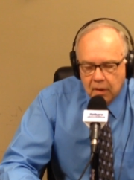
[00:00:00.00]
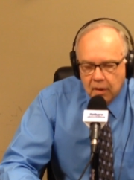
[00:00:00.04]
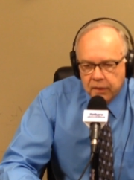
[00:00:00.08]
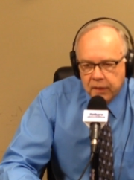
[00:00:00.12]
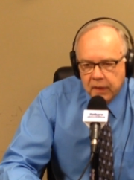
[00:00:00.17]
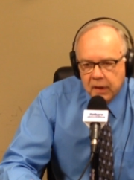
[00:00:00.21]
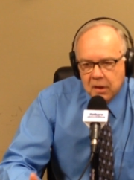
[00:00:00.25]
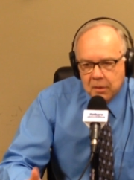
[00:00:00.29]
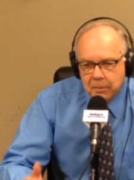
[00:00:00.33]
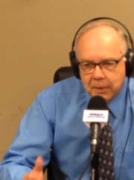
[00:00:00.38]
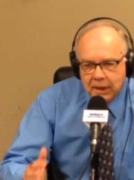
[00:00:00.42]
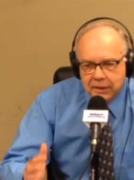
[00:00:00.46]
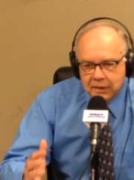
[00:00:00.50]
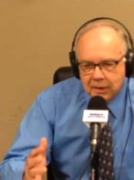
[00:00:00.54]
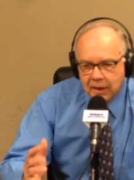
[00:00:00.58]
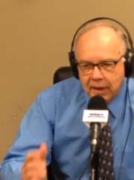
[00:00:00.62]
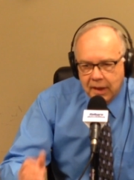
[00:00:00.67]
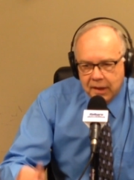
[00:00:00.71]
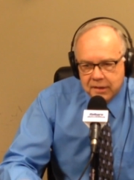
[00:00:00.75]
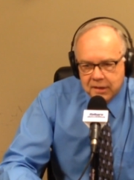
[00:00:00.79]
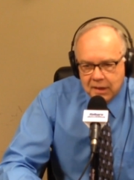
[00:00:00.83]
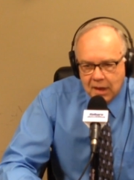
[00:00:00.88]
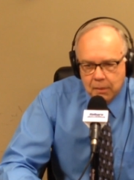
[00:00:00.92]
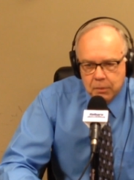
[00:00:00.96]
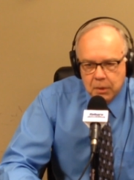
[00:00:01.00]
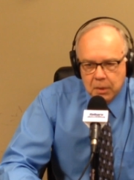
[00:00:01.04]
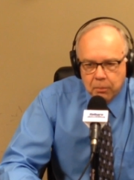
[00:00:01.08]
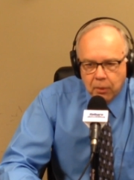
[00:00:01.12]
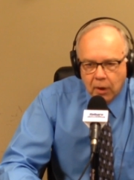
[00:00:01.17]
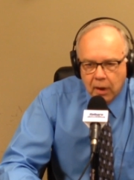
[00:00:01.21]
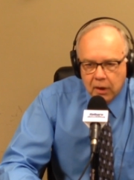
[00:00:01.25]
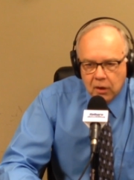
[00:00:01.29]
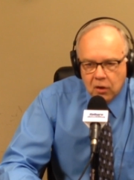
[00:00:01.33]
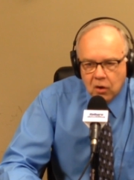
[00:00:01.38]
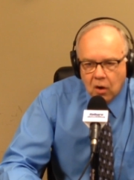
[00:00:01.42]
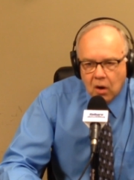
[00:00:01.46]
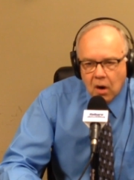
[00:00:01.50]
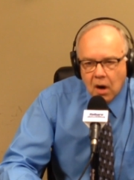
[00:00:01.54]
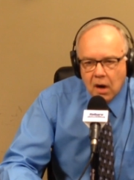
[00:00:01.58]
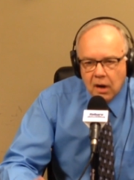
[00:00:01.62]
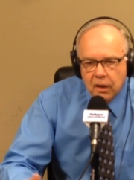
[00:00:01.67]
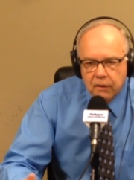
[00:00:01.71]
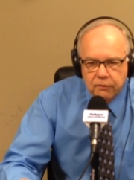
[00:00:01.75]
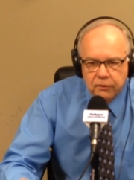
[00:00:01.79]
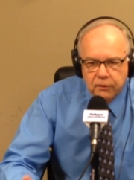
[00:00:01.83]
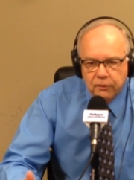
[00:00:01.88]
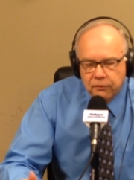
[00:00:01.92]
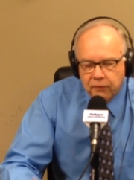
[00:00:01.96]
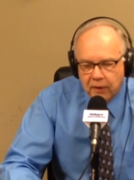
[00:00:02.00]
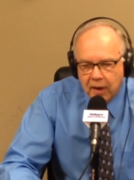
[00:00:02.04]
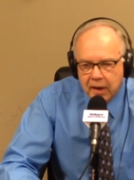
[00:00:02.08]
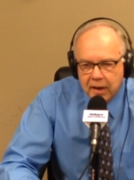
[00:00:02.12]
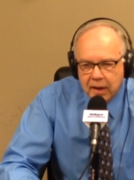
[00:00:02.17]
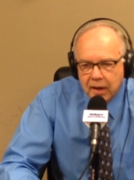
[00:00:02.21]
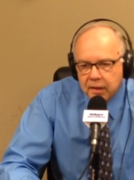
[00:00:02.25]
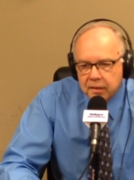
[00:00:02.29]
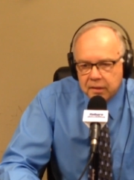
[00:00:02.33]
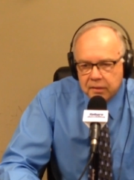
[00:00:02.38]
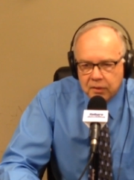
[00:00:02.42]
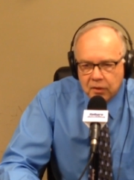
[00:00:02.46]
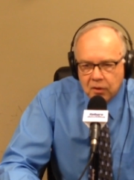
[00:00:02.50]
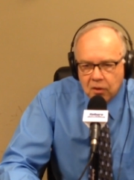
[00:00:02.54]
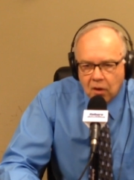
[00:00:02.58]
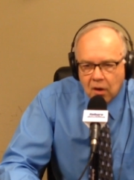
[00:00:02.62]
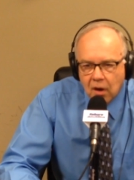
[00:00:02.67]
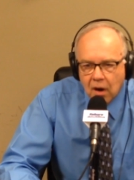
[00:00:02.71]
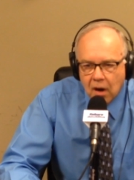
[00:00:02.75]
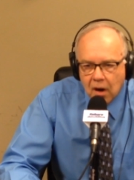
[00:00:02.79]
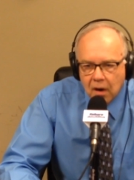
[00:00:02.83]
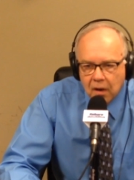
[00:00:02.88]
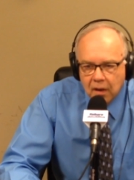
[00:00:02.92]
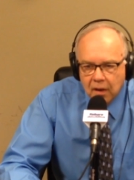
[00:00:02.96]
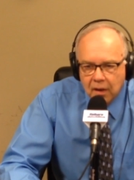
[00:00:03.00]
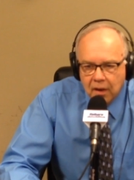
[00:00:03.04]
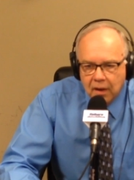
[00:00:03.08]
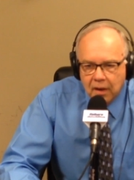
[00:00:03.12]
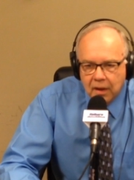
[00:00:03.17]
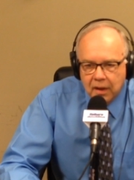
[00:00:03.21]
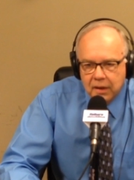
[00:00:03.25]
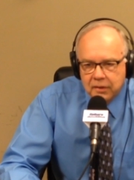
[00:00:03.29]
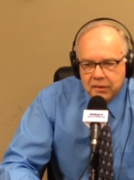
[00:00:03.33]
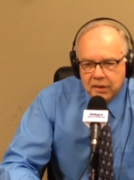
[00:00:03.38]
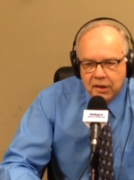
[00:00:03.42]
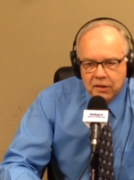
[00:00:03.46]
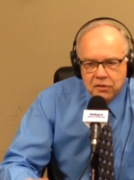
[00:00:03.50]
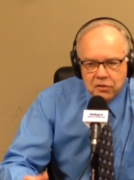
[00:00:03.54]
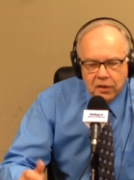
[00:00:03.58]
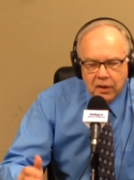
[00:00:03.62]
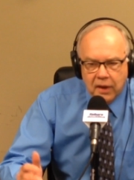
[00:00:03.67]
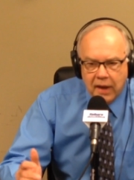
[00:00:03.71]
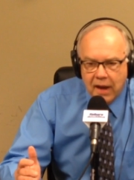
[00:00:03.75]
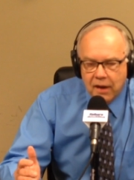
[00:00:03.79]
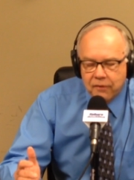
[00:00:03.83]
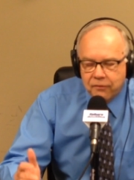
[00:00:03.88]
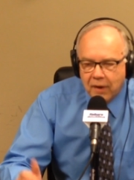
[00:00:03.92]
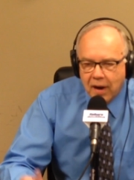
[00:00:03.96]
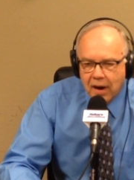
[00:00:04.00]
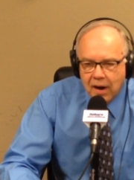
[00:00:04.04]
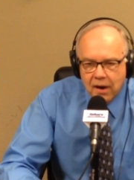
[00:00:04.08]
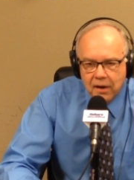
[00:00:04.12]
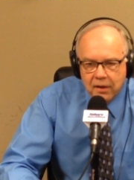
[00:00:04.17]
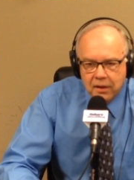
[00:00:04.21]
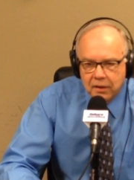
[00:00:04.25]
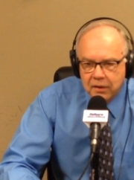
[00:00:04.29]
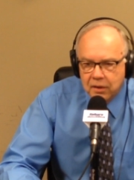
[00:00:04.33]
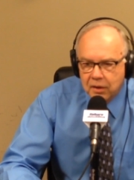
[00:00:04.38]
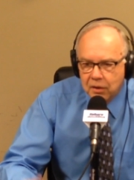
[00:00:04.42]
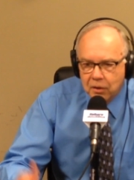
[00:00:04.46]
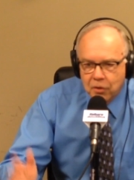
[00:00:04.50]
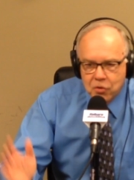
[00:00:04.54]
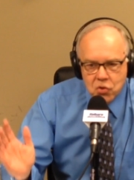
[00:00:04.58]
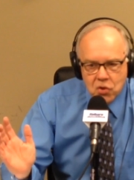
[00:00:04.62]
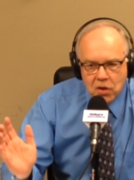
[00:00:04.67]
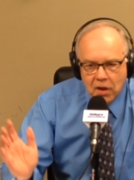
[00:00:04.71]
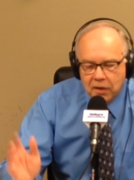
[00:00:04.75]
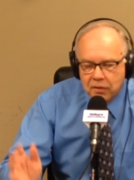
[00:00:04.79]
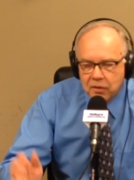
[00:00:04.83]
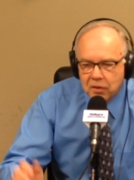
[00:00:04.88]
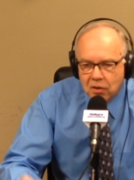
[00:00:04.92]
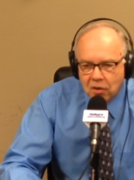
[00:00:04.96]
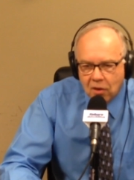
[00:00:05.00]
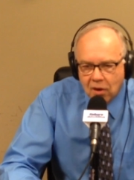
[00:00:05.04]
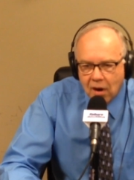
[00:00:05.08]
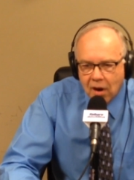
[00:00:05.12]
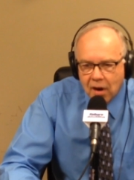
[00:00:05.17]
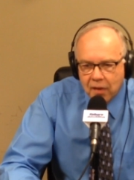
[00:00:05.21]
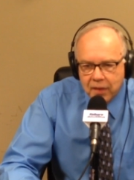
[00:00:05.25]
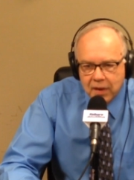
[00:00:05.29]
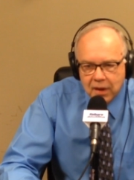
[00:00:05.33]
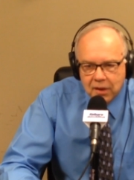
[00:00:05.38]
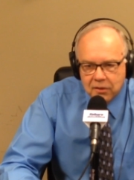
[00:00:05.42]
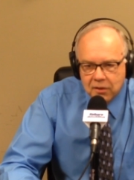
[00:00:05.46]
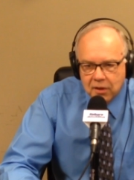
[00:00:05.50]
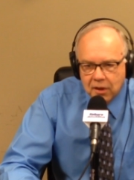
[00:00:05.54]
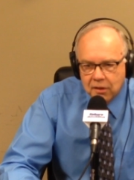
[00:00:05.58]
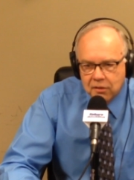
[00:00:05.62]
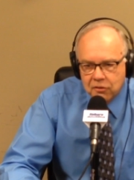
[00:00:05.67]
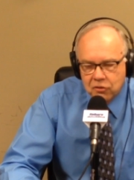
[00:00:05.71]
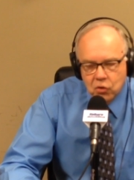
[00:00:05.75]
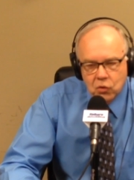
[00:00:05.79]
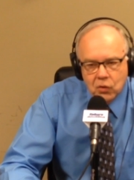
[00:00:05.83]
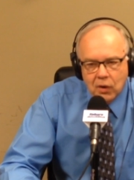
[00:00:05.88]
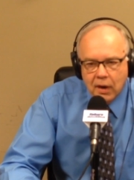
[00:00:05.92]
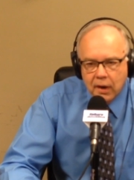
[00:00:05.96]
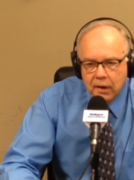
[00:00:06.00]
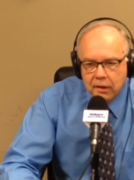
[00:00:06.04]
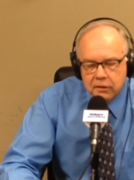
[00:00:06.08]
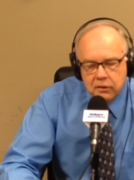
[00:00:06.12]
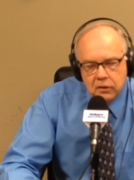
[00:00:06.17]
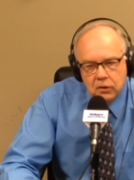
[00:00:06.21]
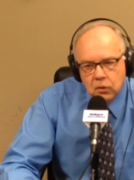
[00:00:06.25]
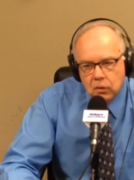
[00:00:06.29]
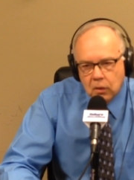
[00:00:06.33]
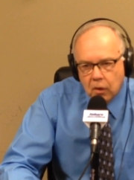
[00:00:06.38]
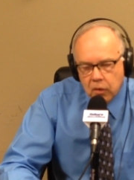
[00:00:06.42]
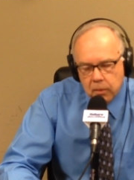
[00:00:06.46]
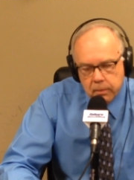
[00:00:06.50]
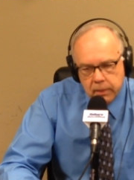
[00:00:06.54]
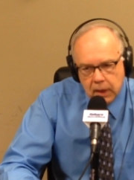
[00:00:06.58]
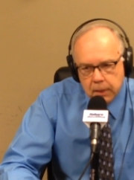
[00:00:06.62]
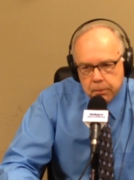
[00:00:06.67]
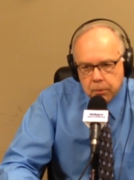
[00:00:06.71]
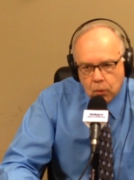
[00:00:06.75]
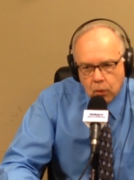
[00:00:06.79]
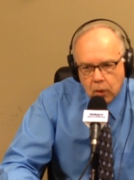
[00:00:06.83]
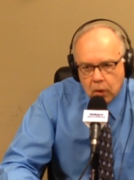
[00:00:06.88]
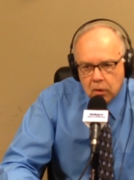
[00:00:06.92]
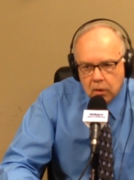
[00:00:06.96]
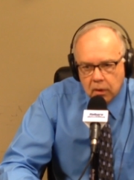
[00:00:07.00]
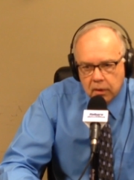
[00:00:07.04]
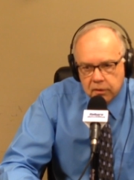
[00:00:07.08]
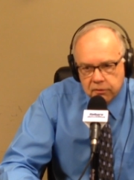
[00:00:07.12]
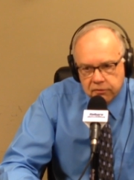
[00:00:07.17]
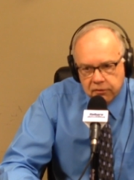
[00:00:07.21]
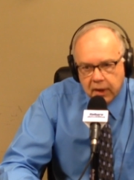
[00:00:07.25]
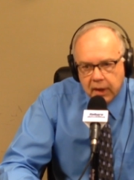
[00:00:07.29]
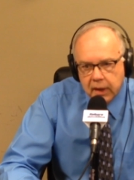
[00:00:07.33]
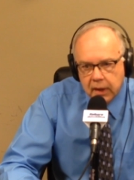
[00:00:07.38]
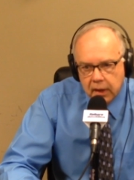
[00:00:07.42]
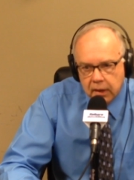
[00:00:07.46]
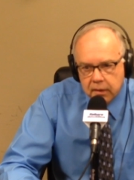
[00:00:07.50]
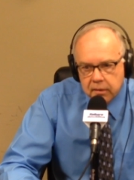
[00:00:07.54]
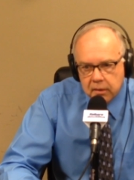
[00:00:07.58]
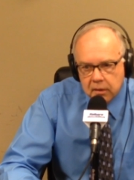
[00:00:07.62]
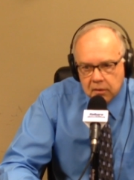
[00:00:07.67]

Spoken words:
Think about the last time you bought a car. If you financed the car, it takes you a half hour to negotiate the car. Then it takes 2 hours to do all the paperwork on the financing.